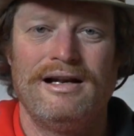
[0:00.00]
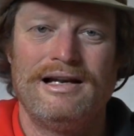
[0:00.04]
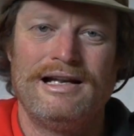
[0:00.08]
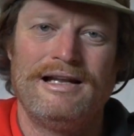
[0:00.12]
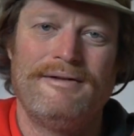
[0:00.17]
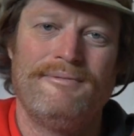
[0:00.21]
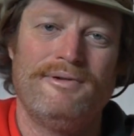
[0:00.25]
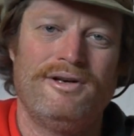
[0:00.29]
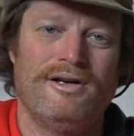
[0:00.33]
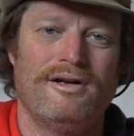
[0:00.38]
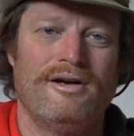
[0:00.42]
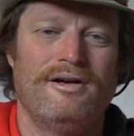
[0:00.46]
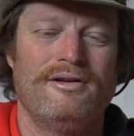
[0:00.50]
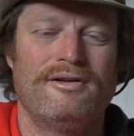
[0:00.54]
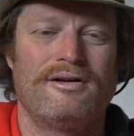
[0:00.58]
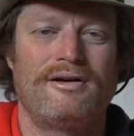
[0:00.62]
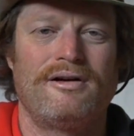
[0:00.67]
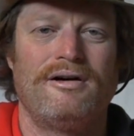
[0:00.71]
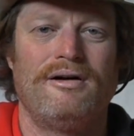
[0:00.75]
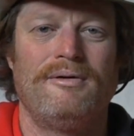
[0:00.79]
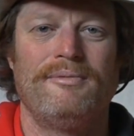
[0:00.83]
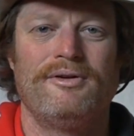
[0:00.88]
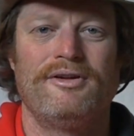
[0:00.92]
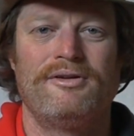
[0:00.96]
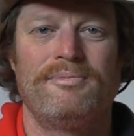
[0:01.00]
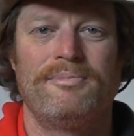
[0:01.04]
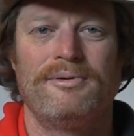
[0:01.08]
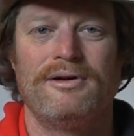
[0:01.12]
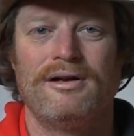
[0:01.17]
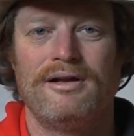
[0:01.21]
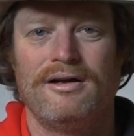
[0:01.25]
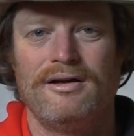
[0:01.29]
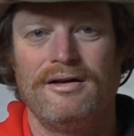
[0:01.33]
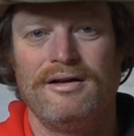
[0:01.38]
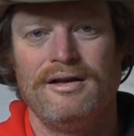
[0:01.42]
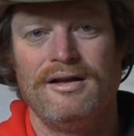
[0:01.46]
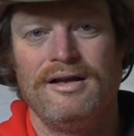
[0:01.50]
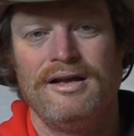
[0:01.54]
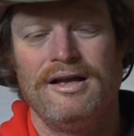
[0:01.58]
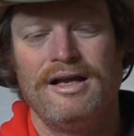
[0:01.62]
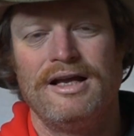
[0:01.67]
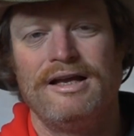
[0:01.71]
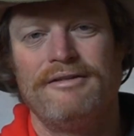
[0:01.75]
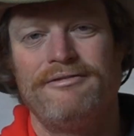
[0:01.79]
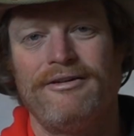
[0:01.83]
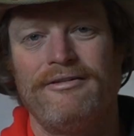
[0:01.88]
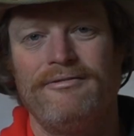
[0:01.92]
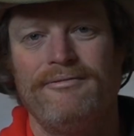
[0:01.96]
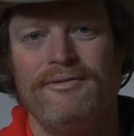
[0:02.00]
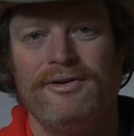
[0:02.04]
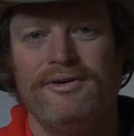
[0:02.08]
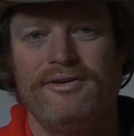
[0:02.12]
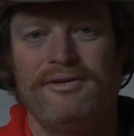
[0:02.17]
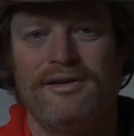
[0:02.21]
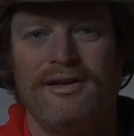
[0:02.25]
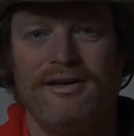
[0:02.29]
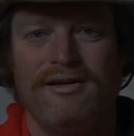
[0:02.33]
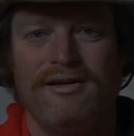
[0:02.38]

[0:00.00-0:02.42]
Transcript: Let me know in the comments below if I've missed